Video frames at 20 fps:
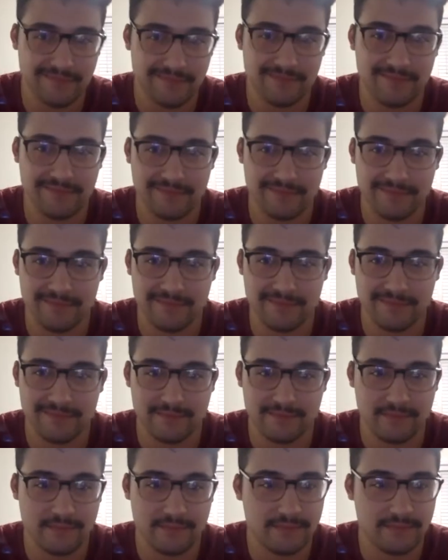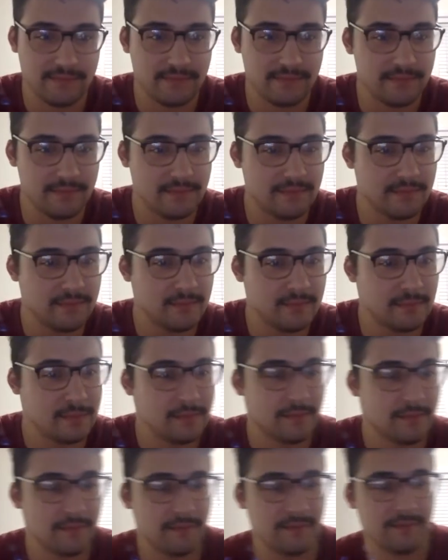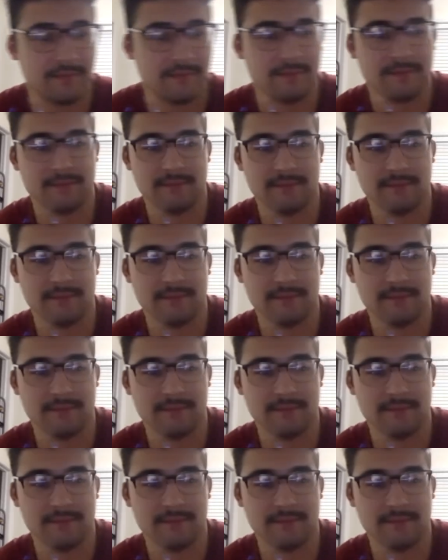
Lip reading: The person shown says nothing.